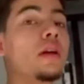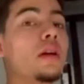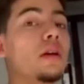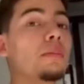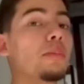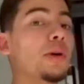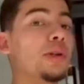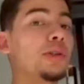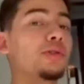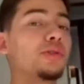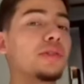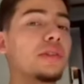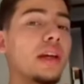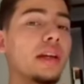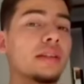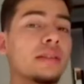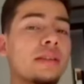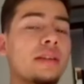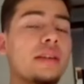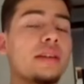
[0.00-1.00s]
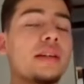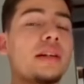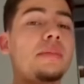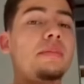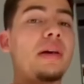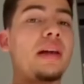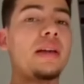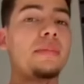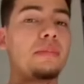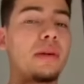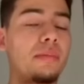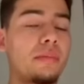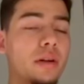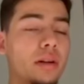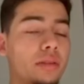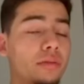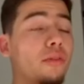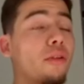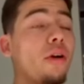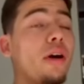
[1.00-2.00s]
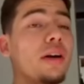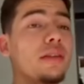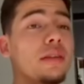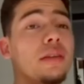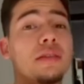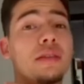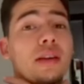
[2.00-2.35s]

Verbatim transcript: But you can hear maybe my voice is